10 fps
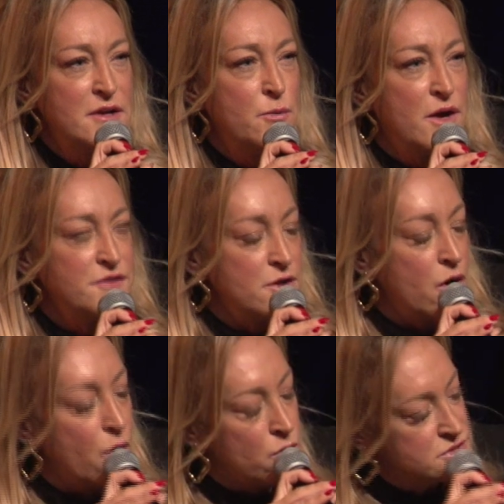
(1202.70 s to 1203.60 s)
wealth and
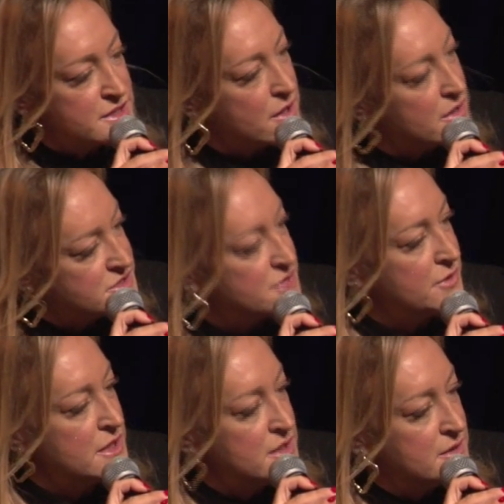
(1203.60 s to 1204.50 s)
holding on to
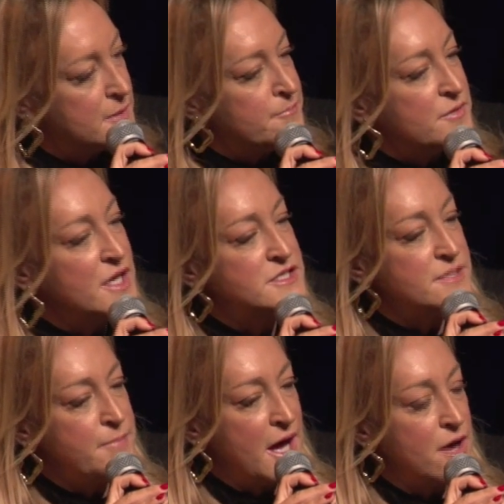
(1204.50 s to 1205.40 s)
it. It's
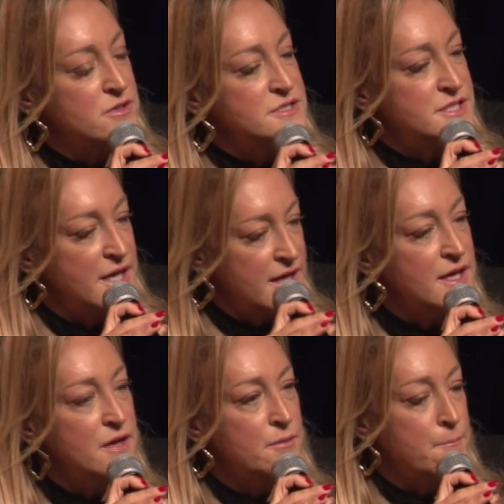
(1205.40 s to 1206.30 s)
about
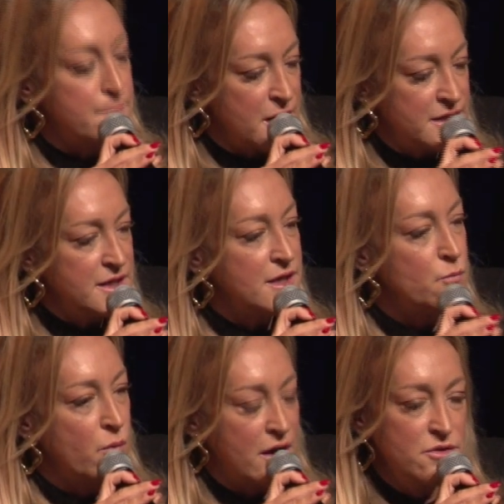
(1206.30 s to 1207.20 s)
taking money and
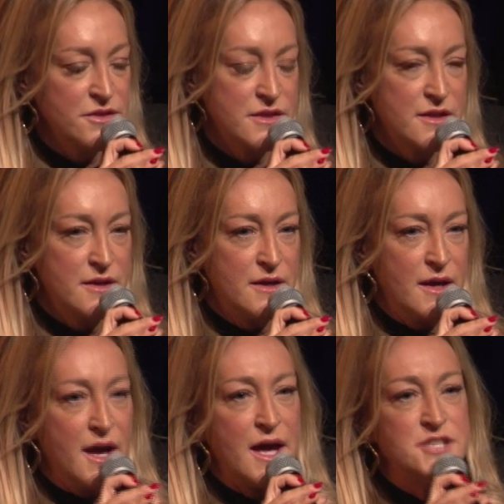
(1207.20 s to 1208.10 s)
wealth
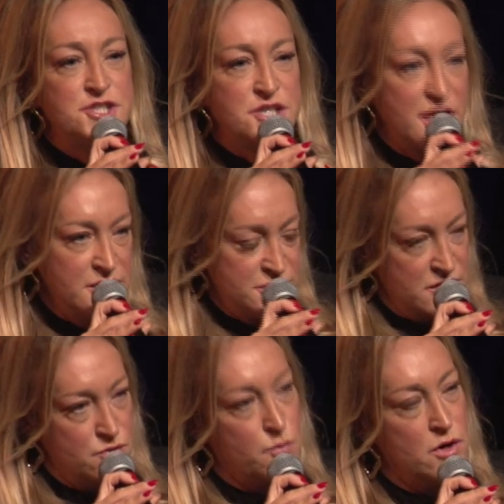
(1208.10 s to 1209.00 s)
and changing
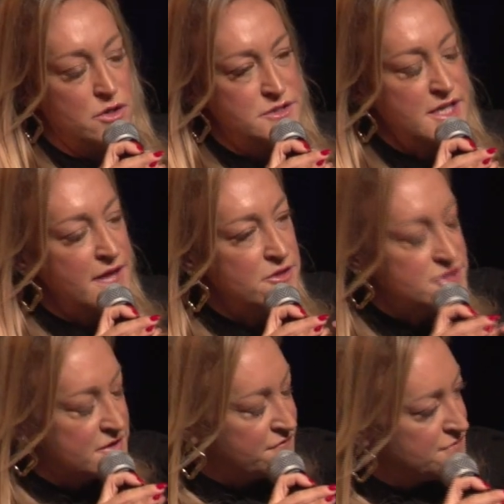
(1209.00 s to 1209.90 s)
the world. And there's
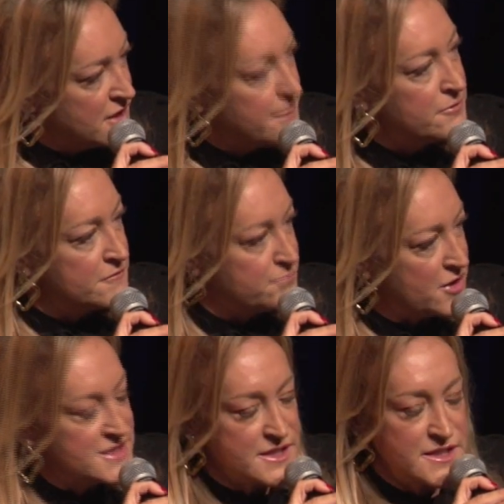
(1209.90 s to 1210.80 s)
a number of
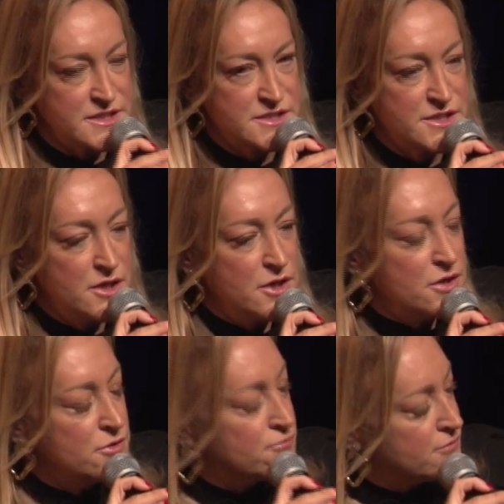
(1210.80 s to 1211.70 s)
presidents
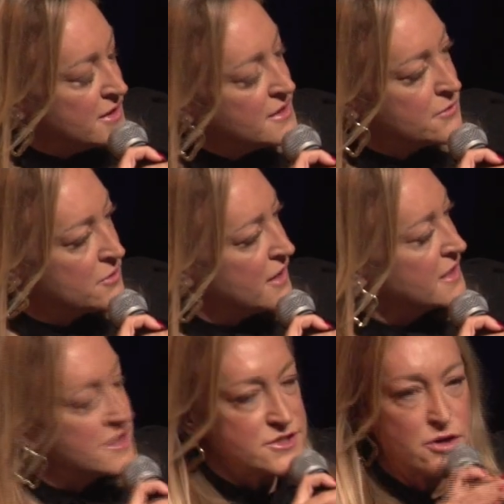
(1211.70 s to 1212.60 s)
who really were like
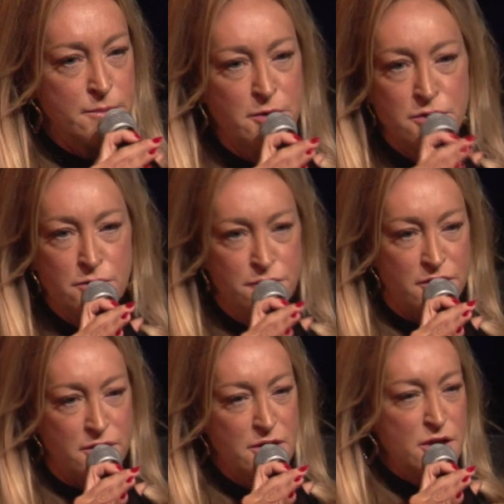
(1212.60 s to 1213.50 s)
this. Herbert
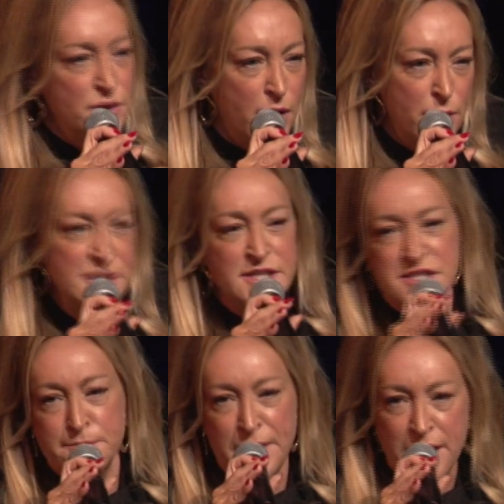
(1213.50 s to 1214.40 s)
Hoover, who always
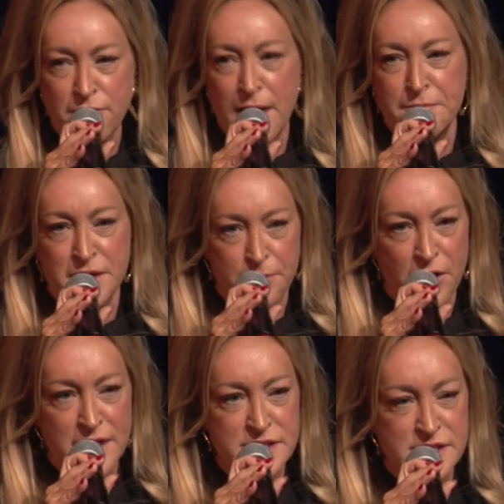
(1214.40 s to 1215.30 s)
gets a bad rap in the
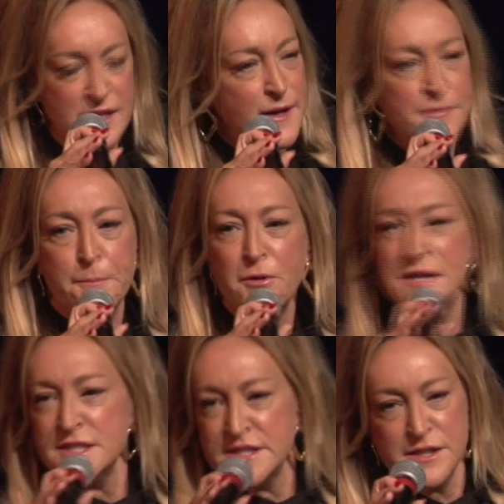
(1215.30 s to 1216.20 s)
press. The
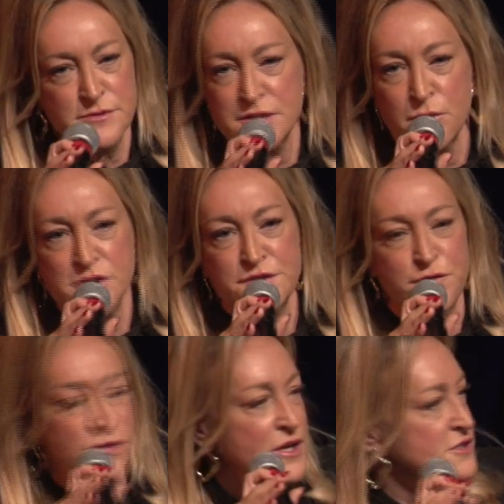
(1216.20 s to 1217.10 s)
presidency was the worst
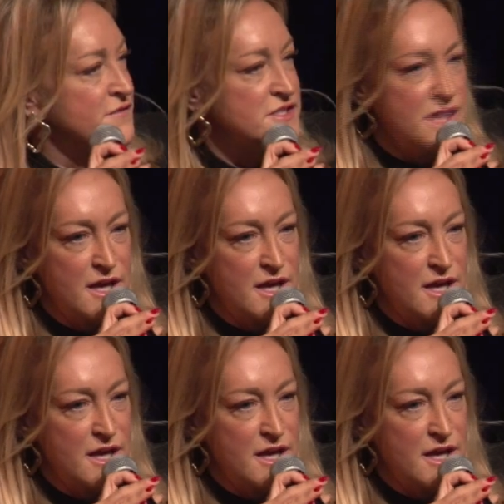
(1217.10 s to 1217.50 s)
4 years of his life.